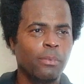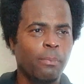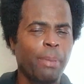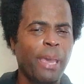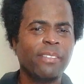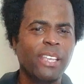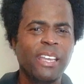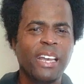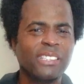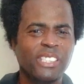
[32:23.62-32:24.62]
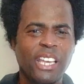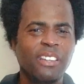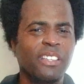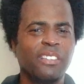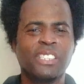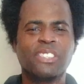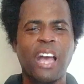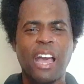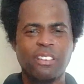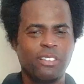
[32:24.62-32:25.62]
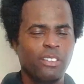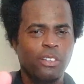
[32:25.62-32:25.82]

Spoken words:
bad thing I said is not